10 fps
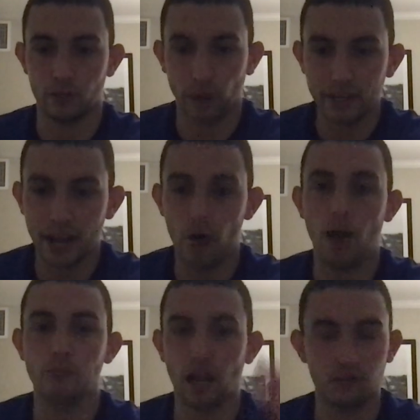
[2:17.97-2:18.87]
Right now,
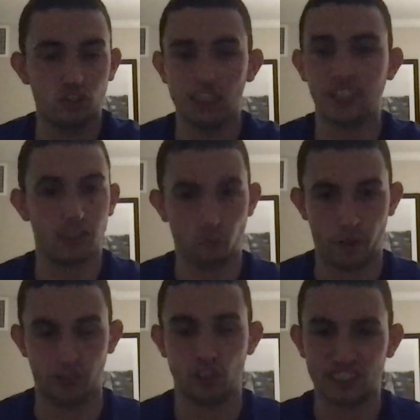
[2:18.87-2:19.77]
I just get the
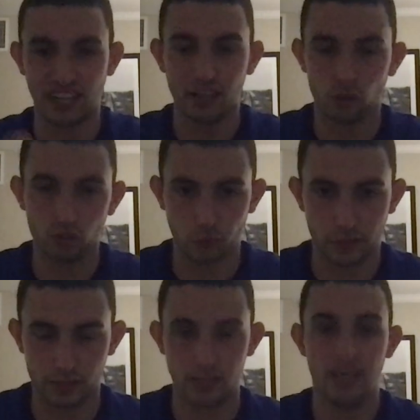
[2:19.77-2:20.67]
wins. Just get those
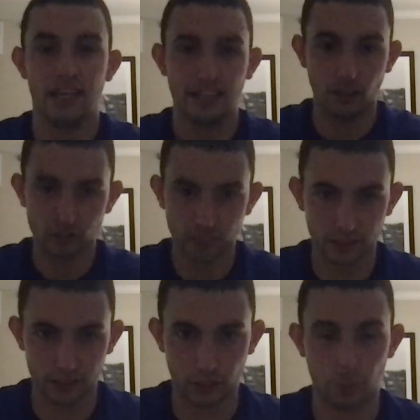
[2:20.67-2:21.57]
wins. Get those
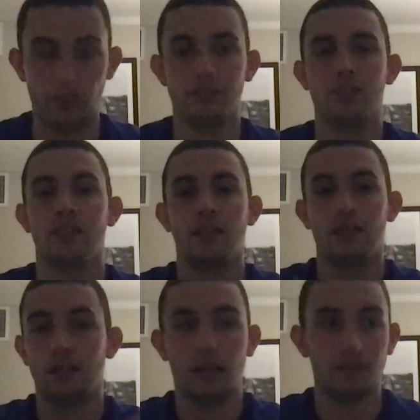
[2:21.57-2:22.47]
necessary wins
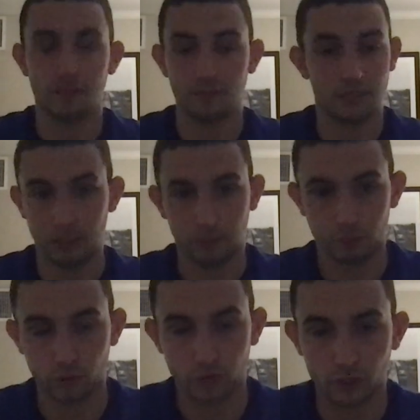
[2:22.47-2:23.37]
to keep
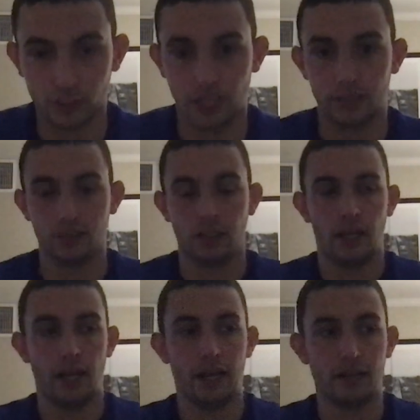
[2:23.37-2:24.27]
improving your standing.
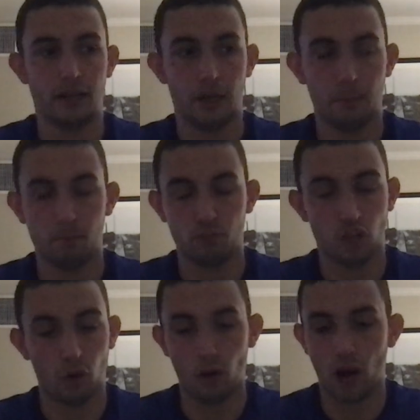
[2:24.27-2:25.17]
And
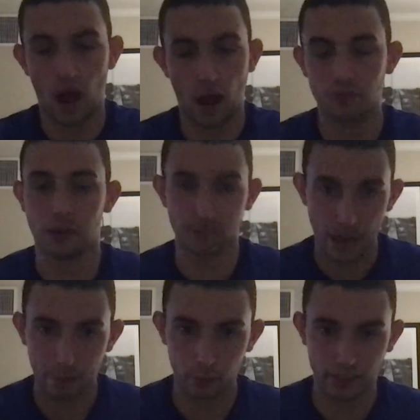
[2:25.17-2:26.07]
so I was
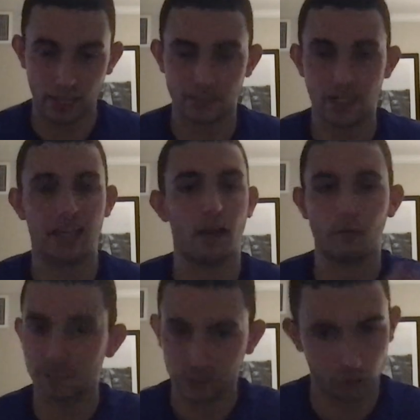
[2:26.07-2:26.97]
happy with that today. Again, I
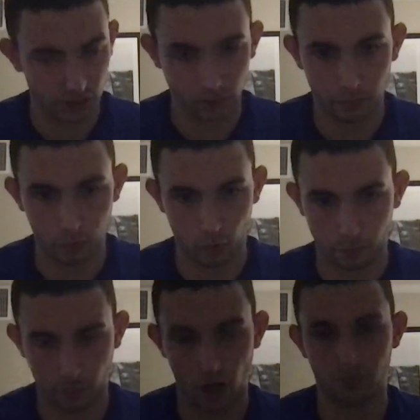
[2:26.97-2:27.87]
would like to have seen a little bit more
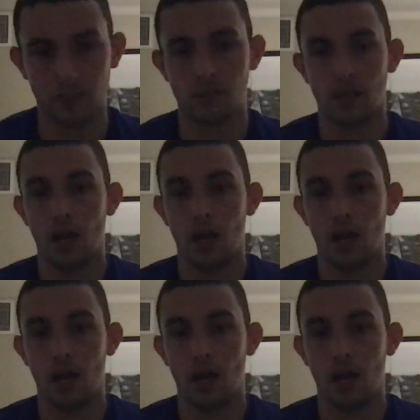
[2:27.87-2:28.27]
from the offense.